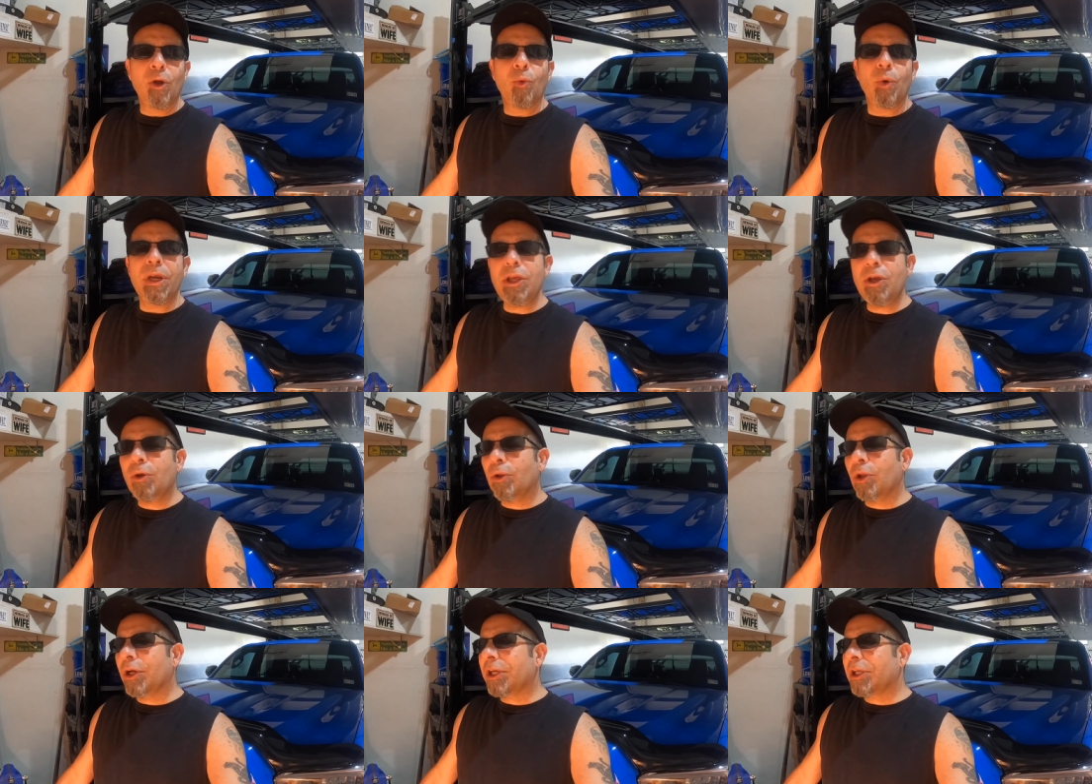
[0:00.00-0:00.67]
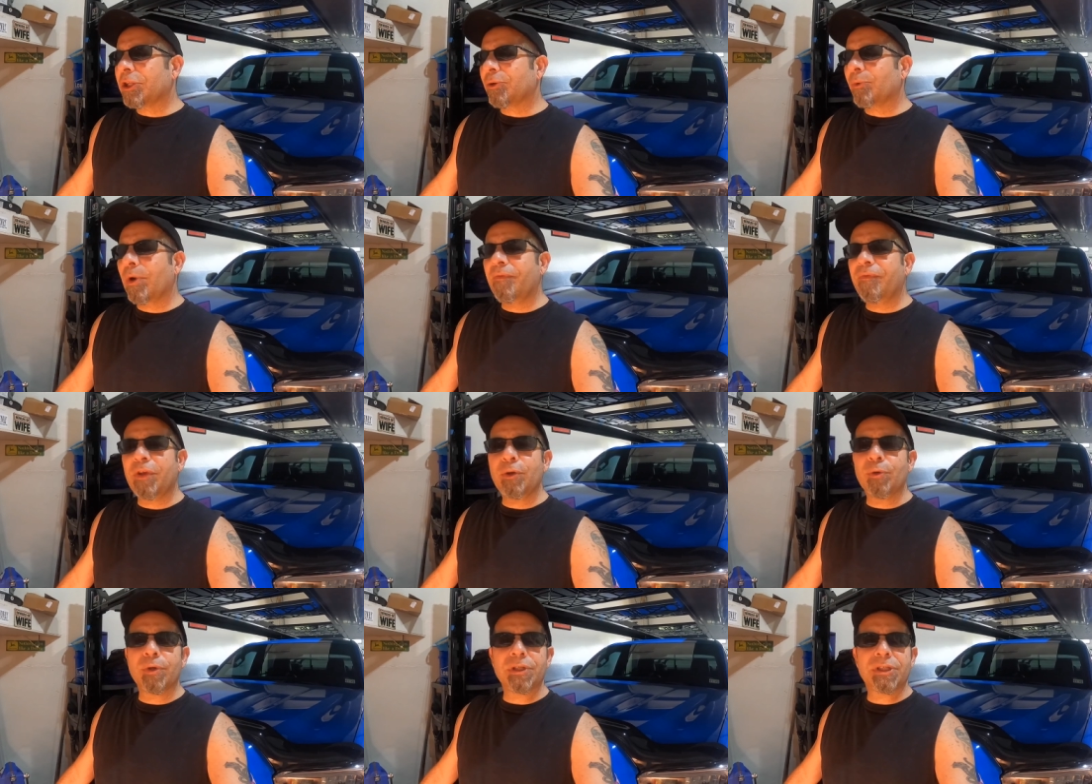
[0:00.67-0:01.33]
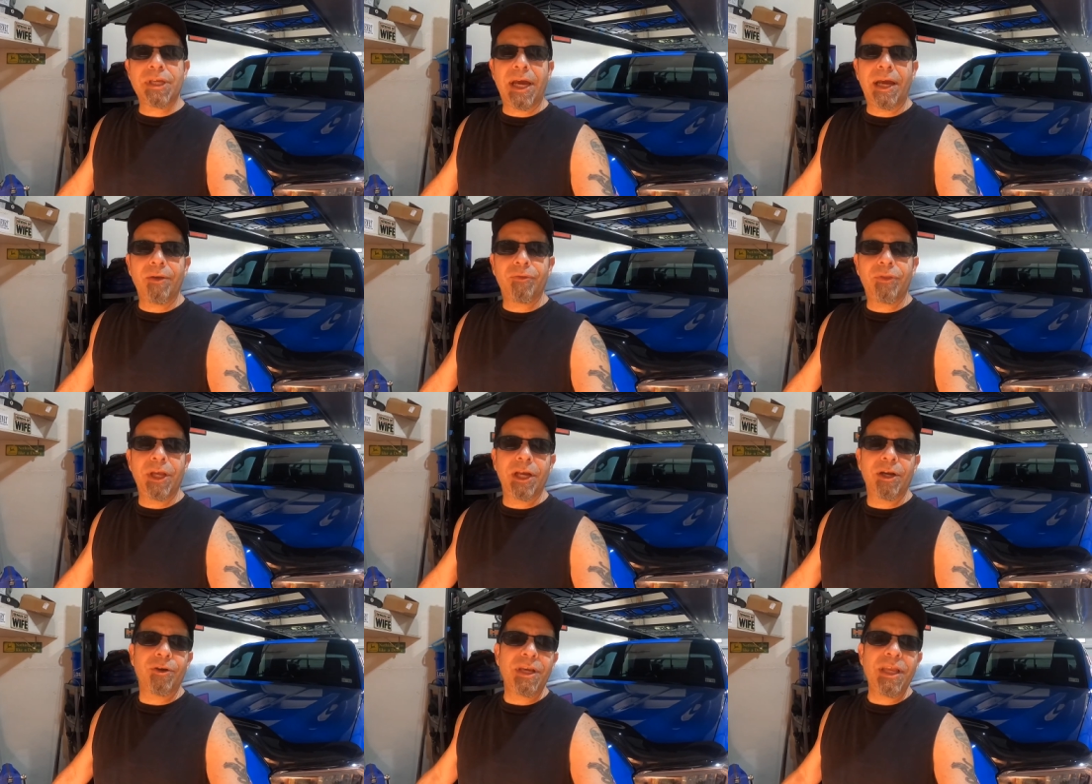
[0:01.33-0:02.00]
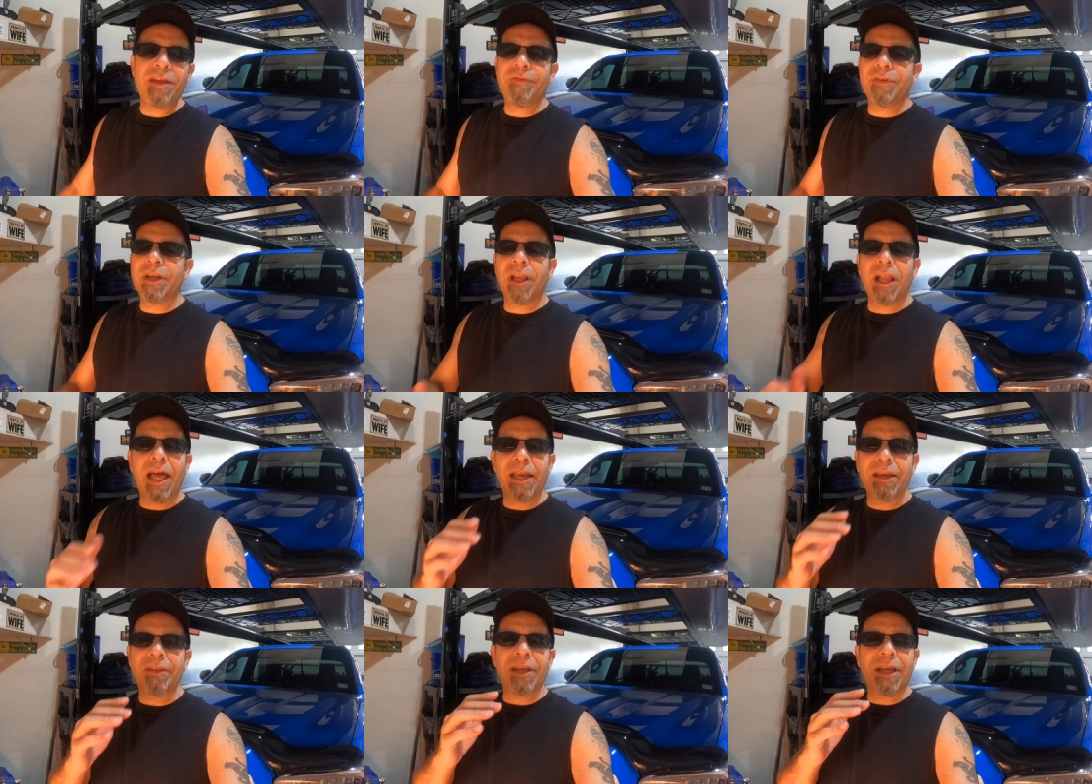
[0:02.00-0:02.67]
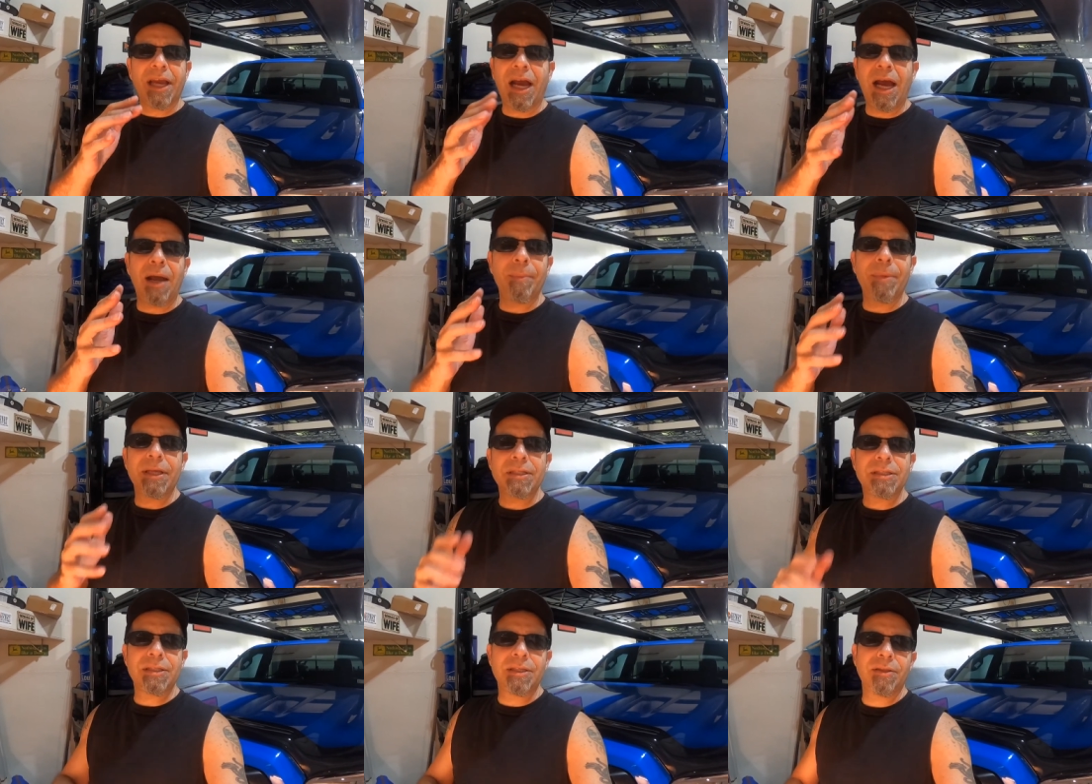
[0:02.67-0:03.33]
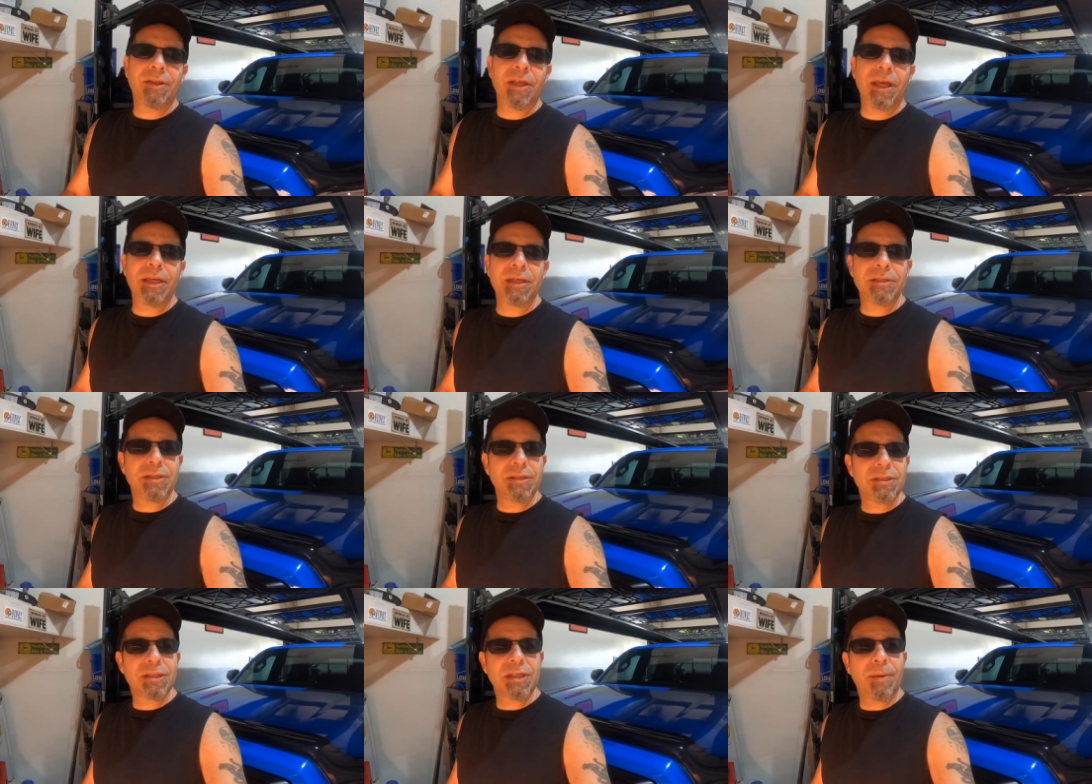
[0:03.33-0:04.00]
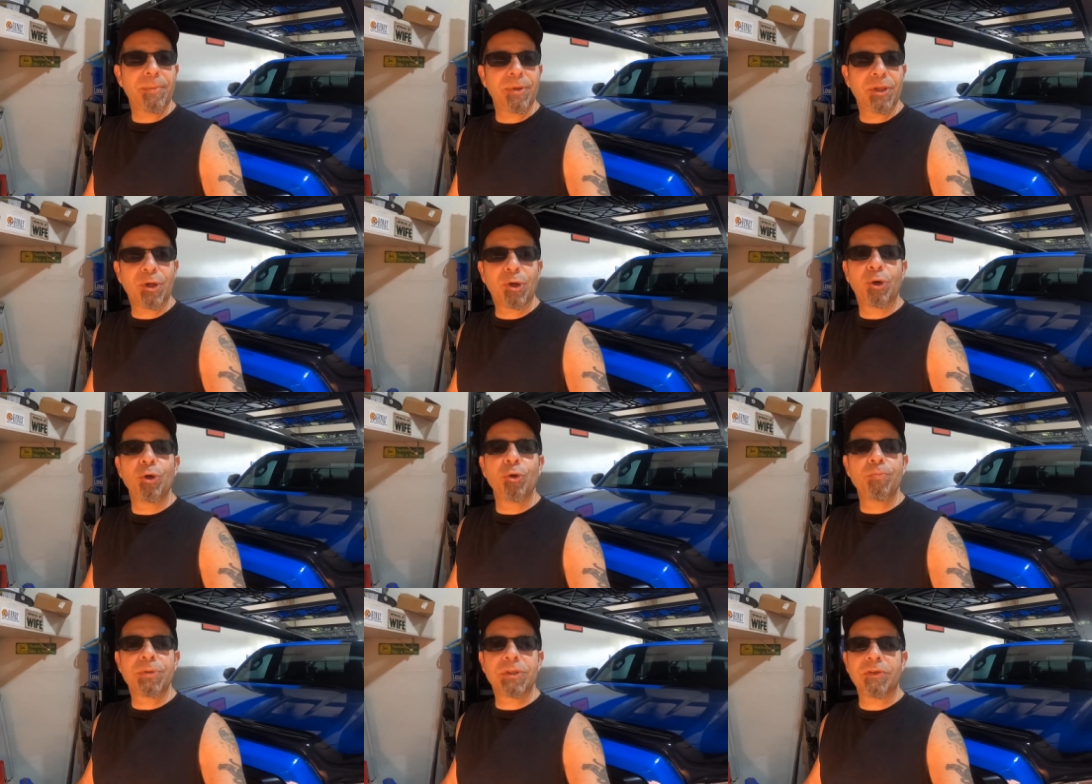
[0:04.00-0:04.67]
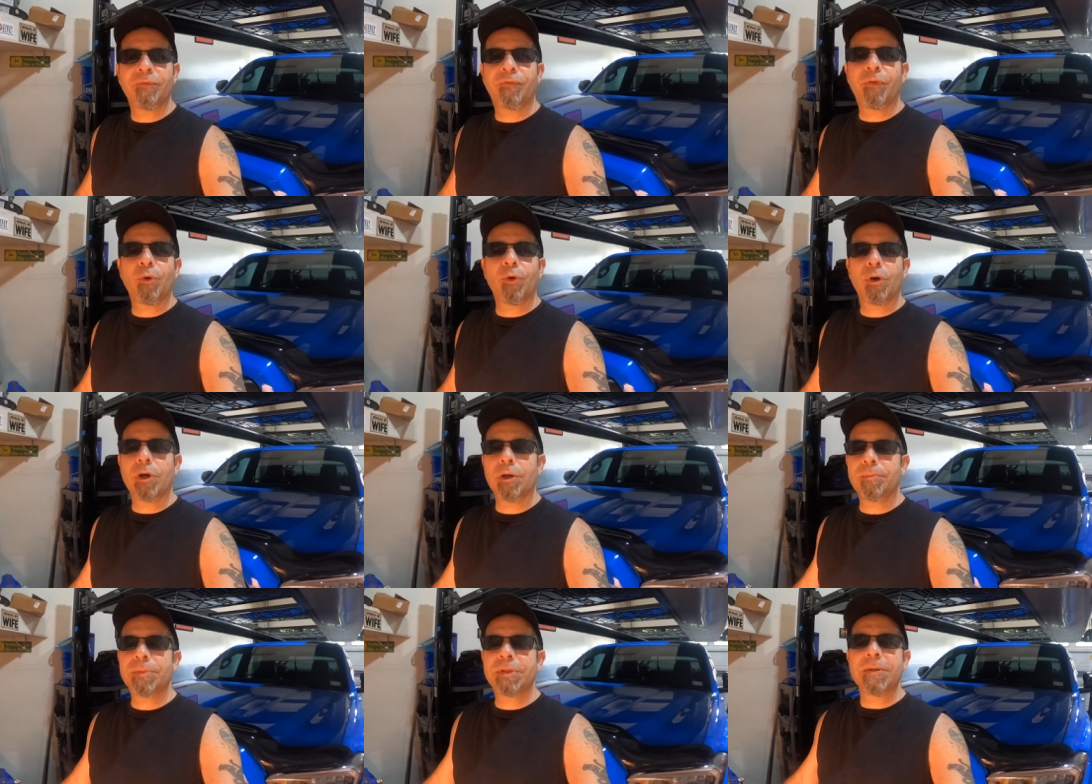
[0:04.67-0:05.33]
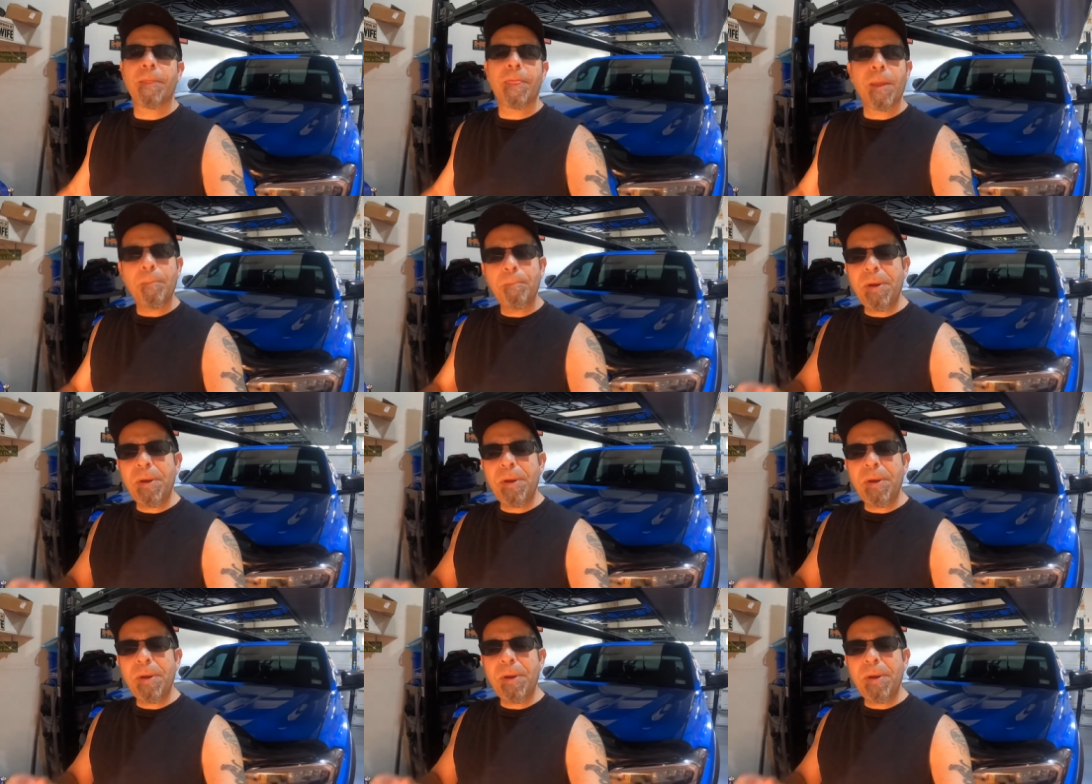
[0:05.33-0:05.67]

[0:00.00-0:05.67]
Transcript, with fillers: When you look at the reviewers out there and even a lot of the comments and things in some of the groups and forums,